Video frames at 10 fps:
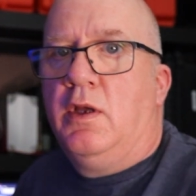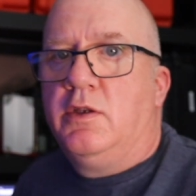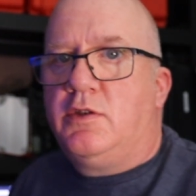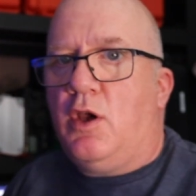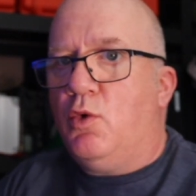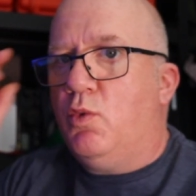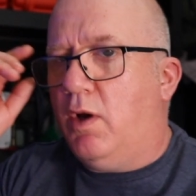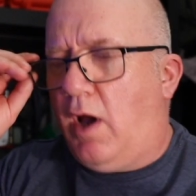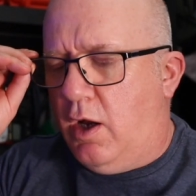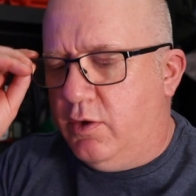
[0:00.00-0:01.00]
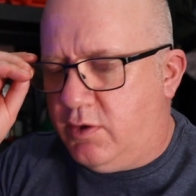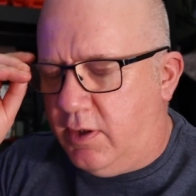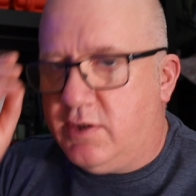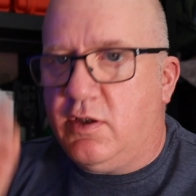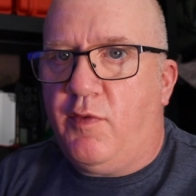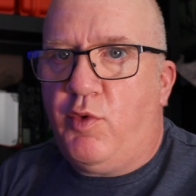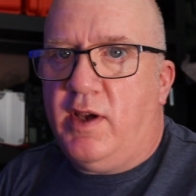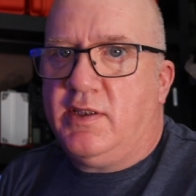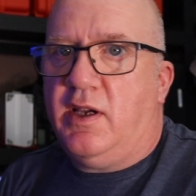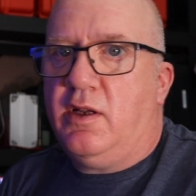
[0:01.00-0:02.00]
So onto the
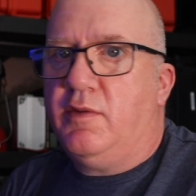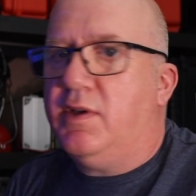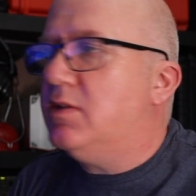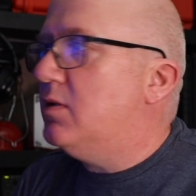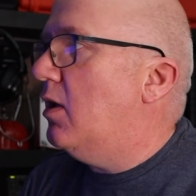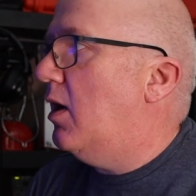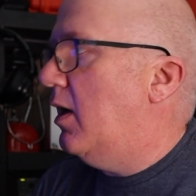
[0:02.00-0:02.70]
software side of it,